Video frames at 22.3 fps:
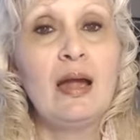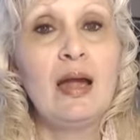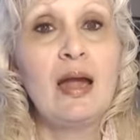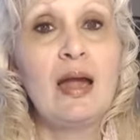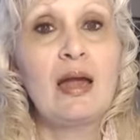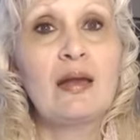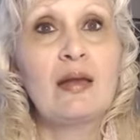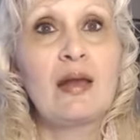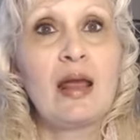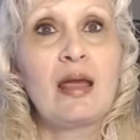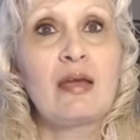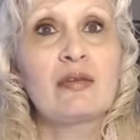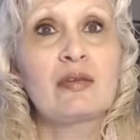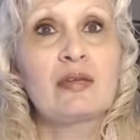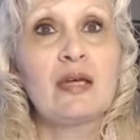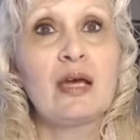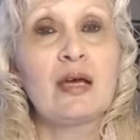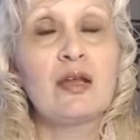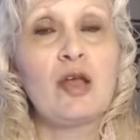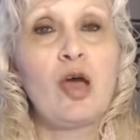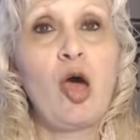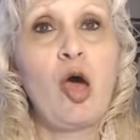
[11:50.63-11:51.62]
And I
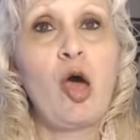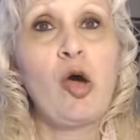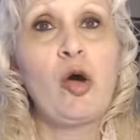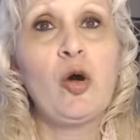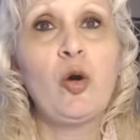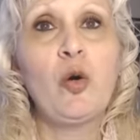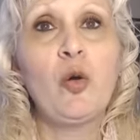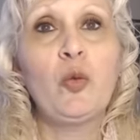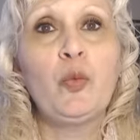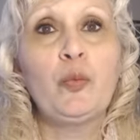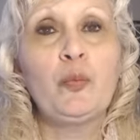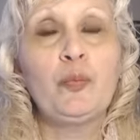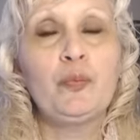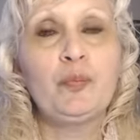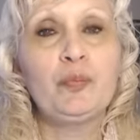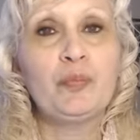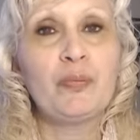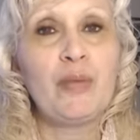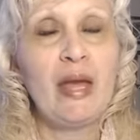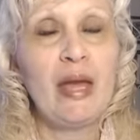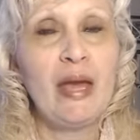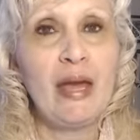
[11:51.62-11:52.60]
said, oh,
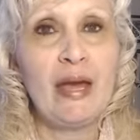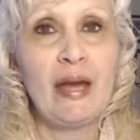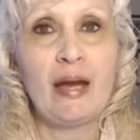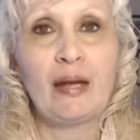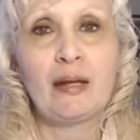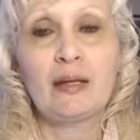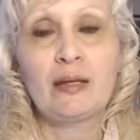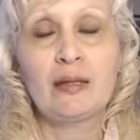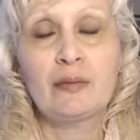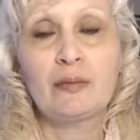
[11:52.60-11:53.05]
heck.